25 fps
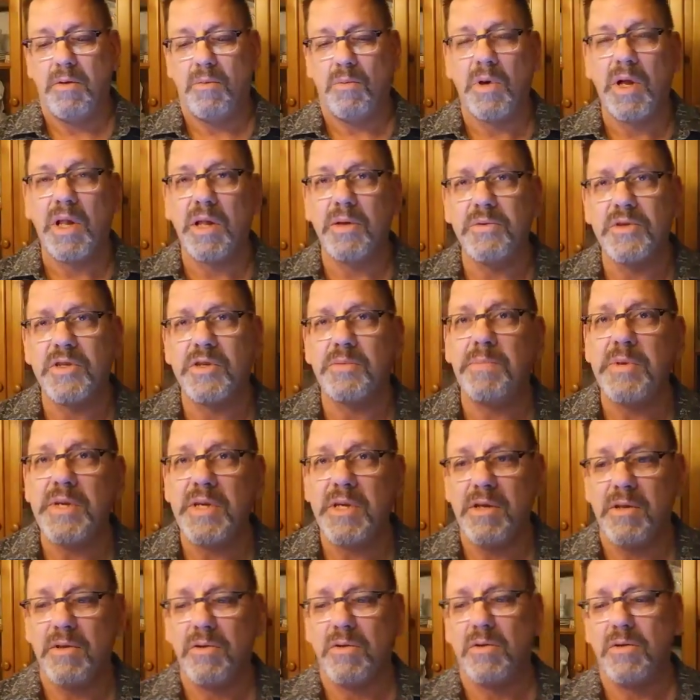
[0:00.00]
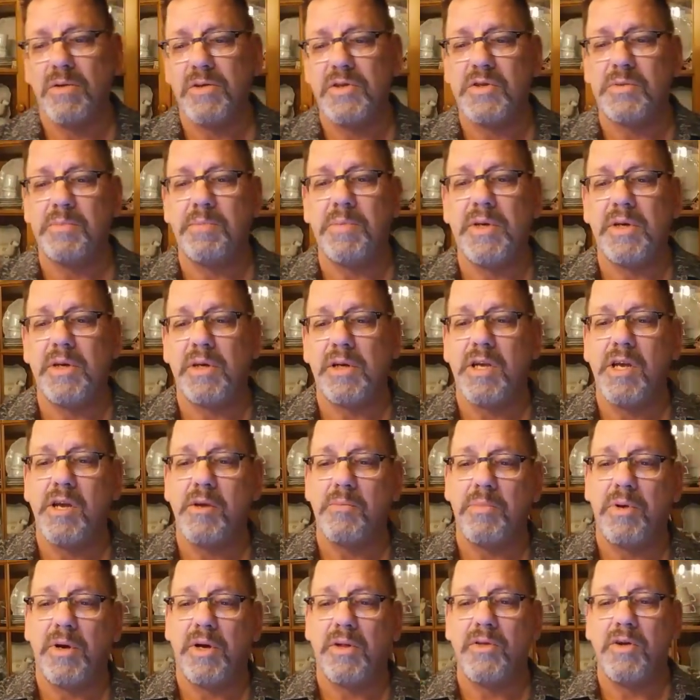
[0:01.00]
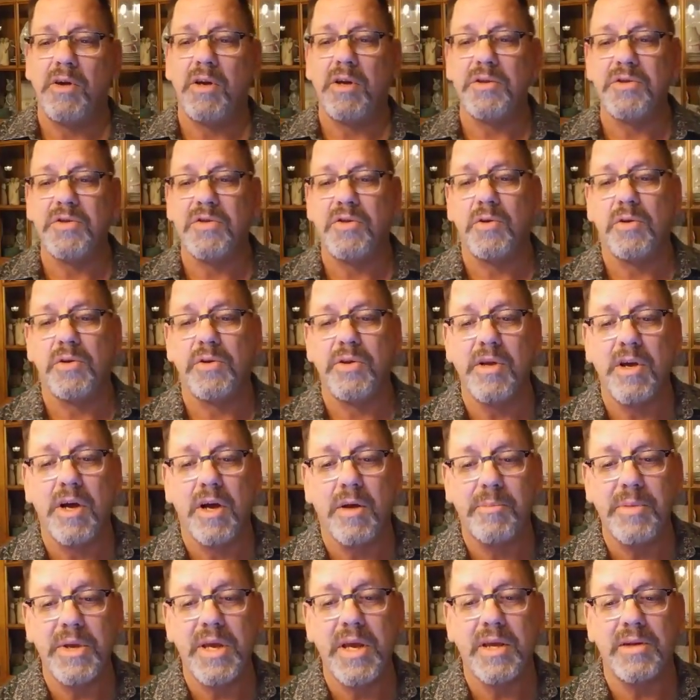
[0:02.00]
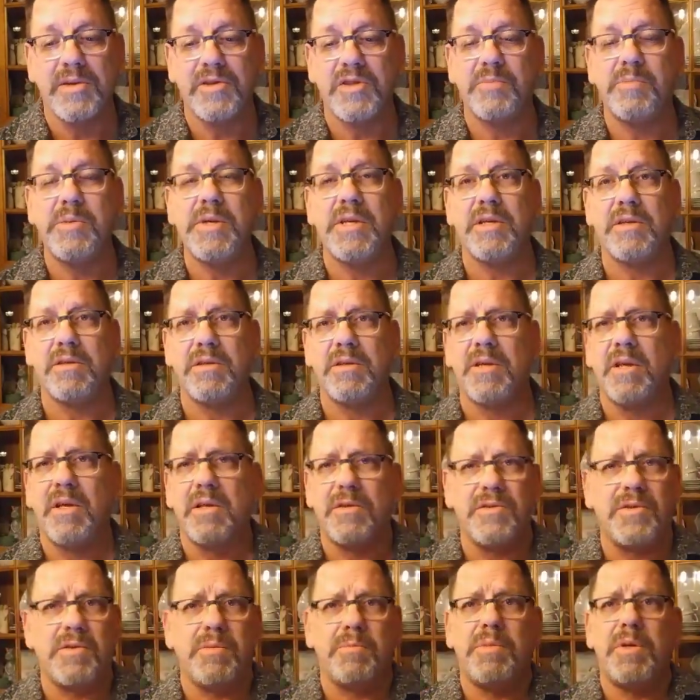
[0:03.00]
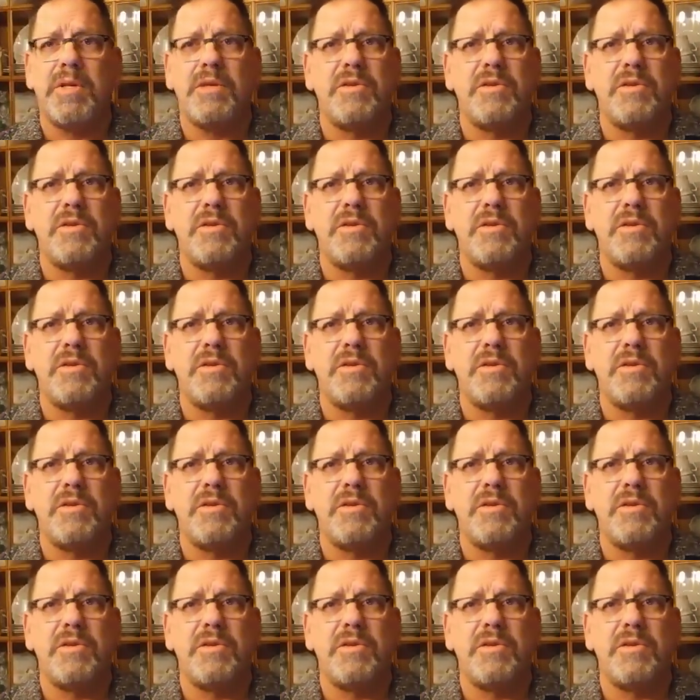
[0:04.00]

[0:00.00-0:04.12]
While he was speaking, the Holy Spirit came upon the household, and they all began to speak in tongues. And